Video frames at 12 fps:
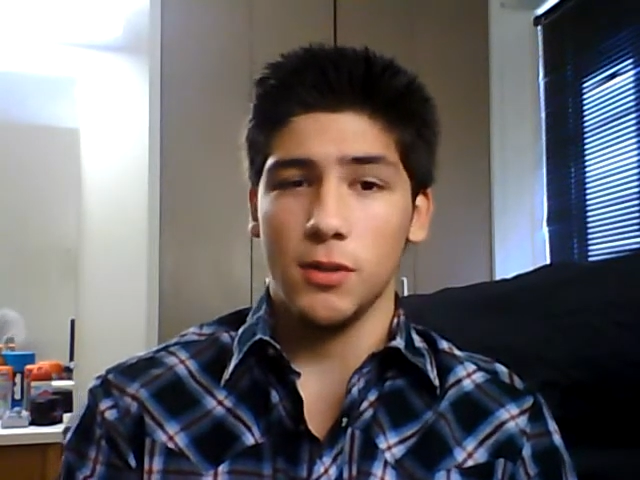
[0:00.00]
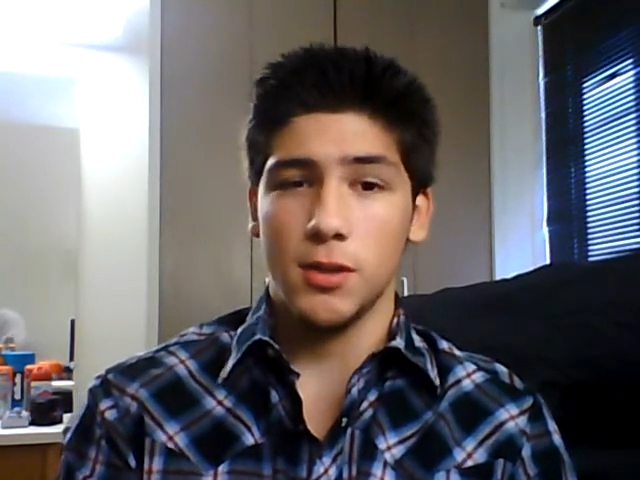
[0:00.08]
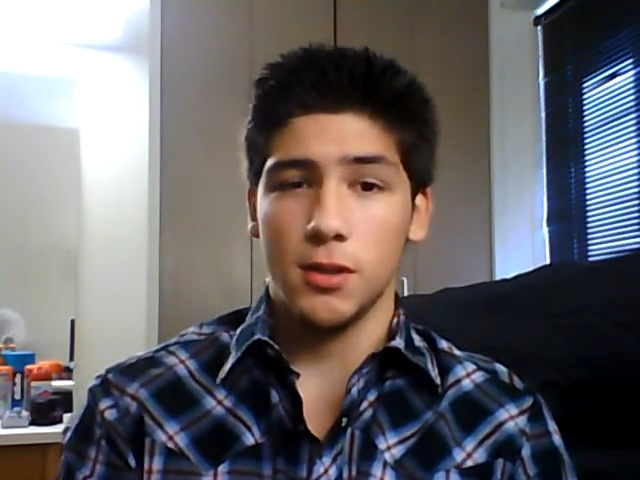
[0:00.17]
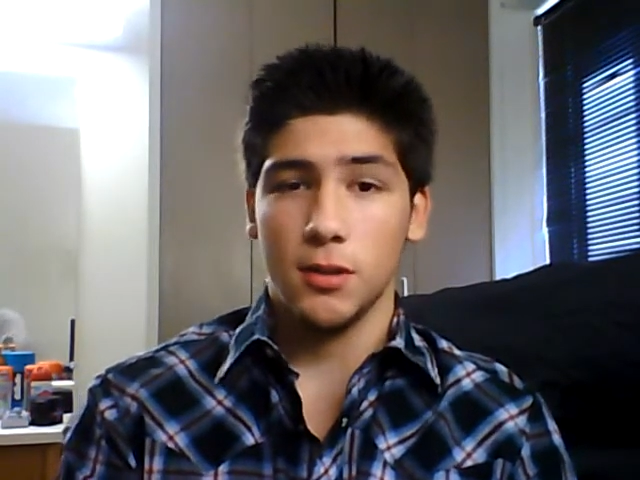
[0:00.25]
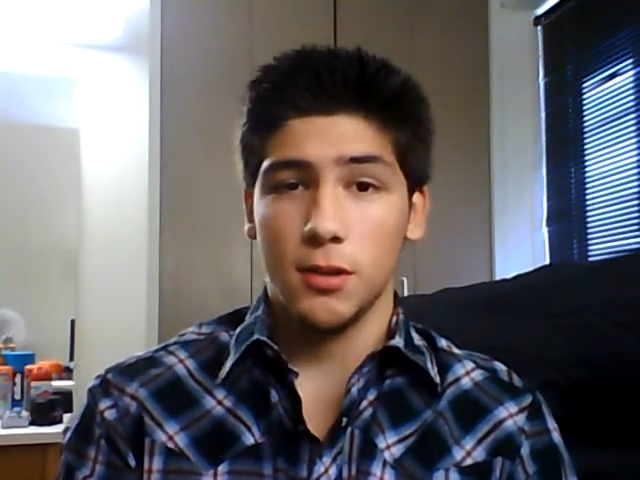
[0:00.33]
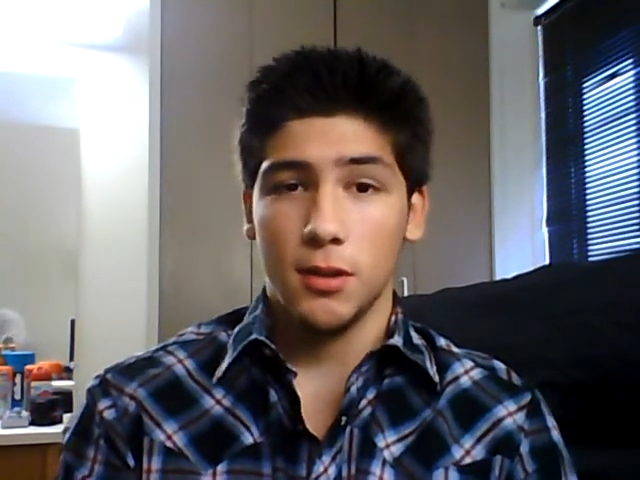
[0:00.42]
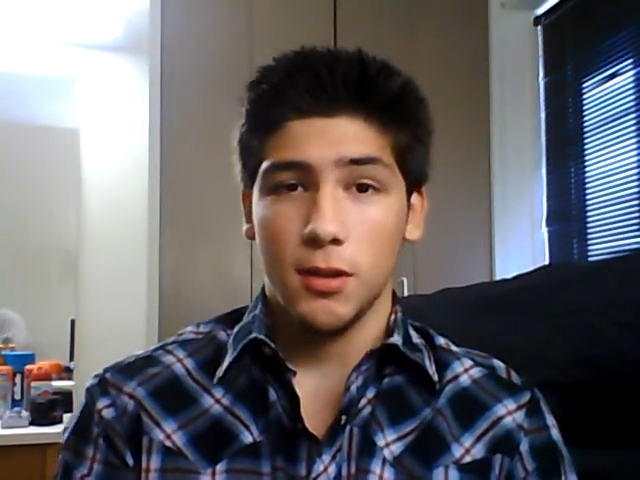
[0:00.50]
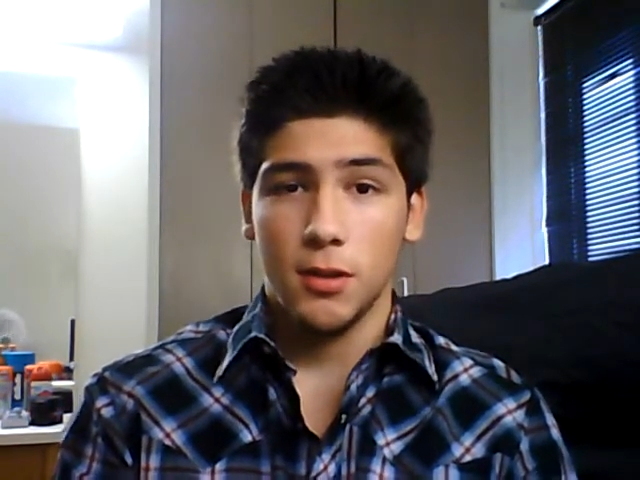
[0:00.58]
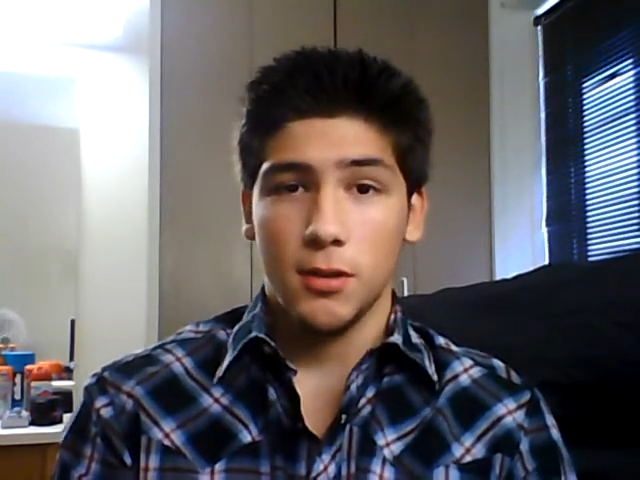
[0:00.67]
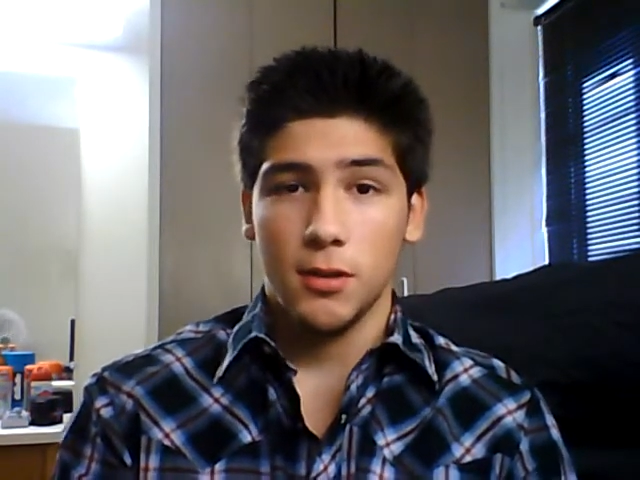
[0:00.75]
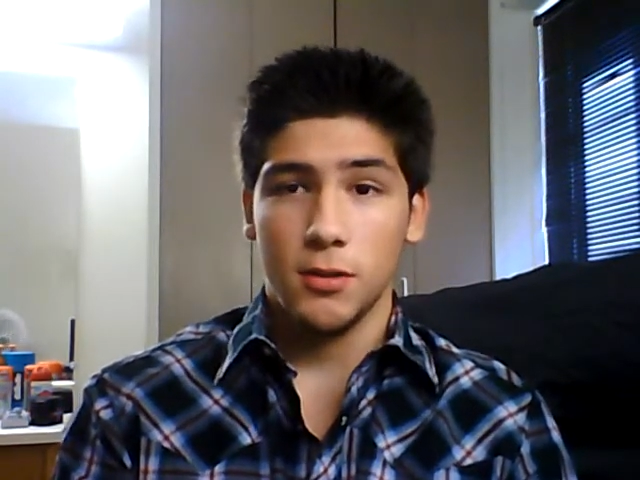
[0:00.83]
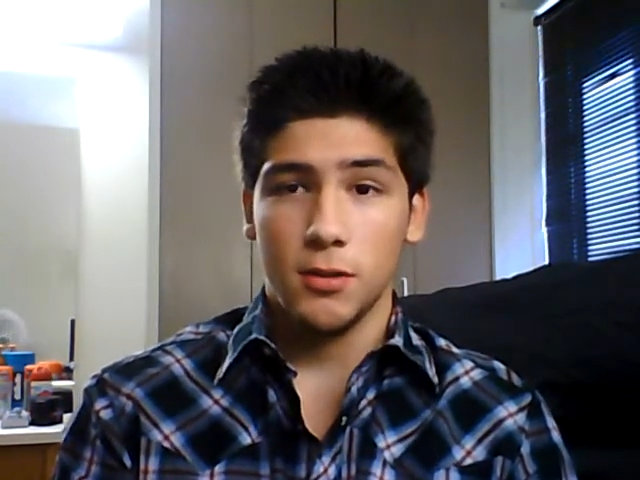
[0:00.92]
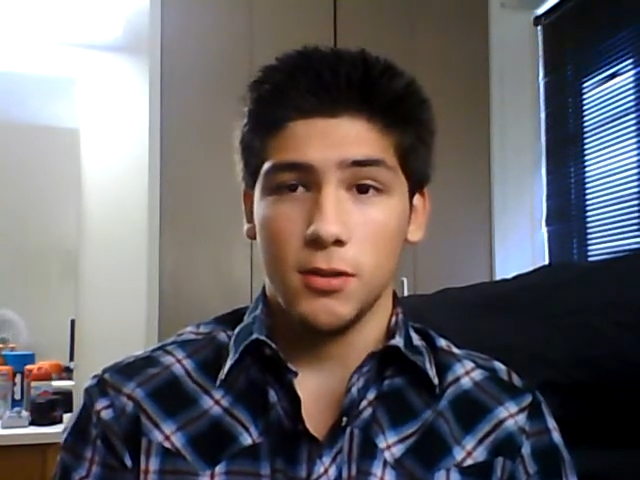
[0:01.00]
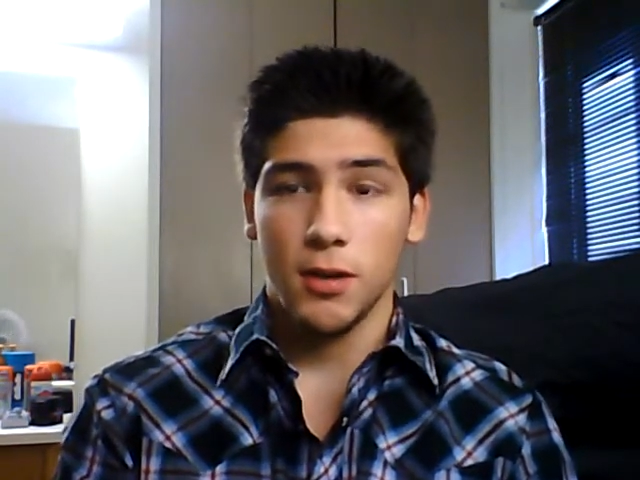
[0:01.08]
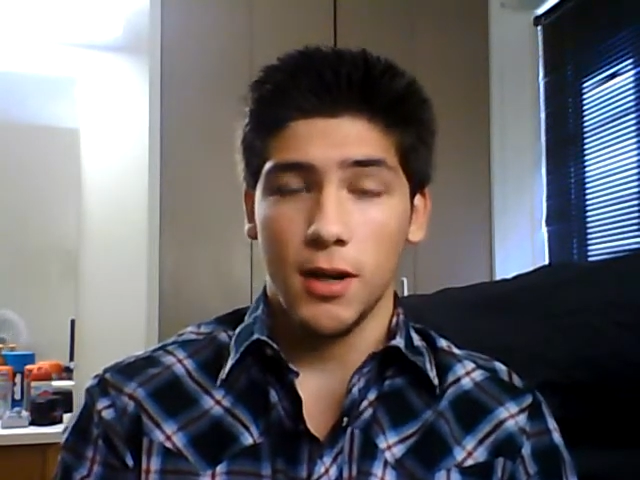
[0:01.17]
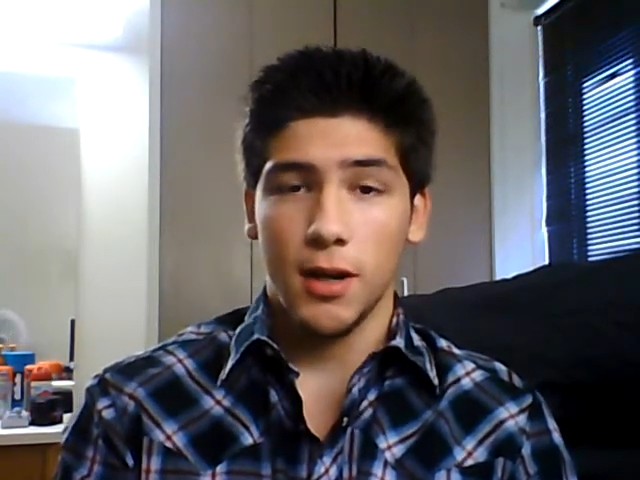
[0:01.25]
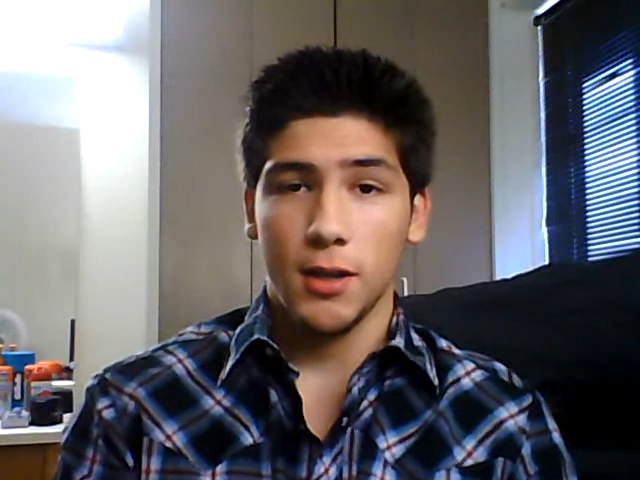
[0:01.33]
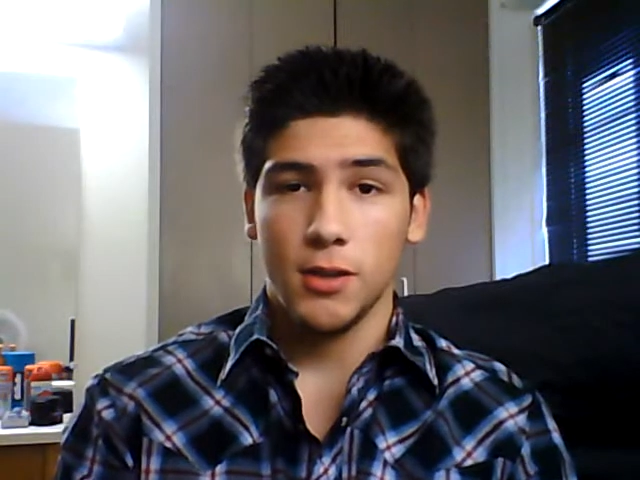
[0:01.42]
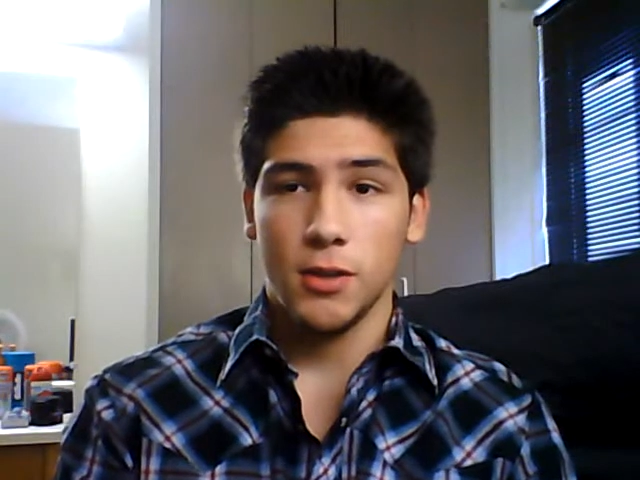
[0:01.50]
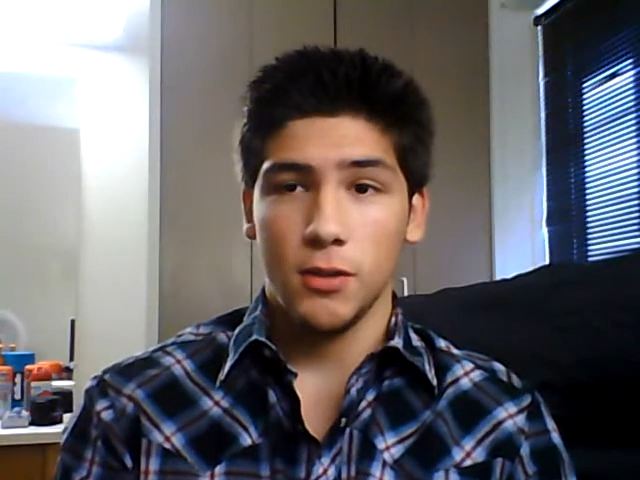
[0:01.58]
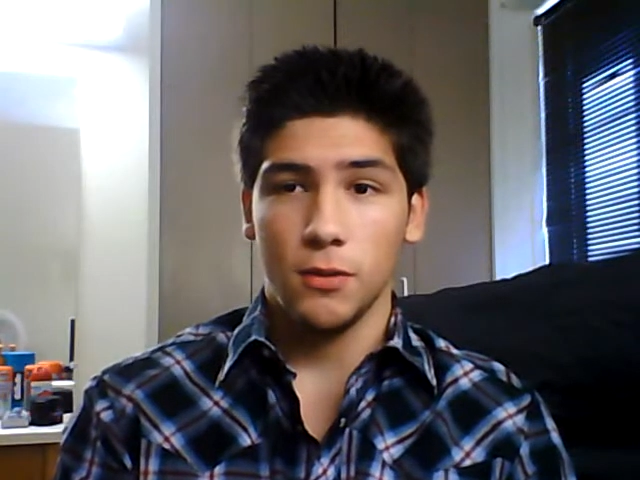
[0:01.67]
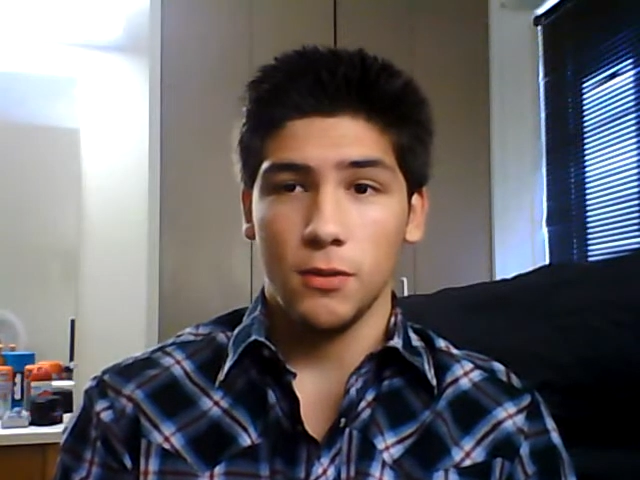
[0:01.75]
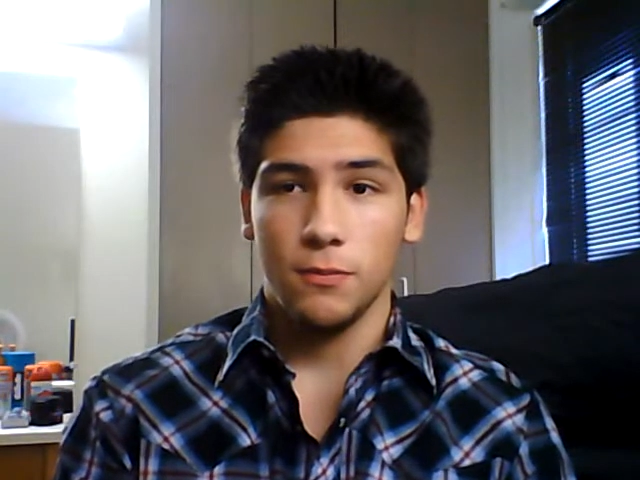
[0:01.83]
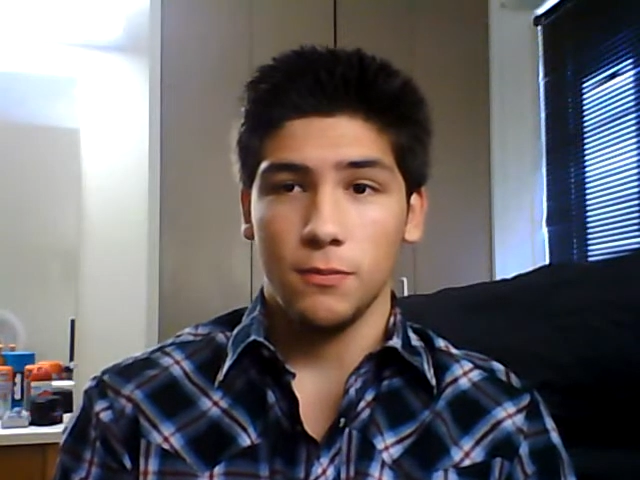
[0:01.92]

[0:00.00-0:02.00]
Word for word: to try to,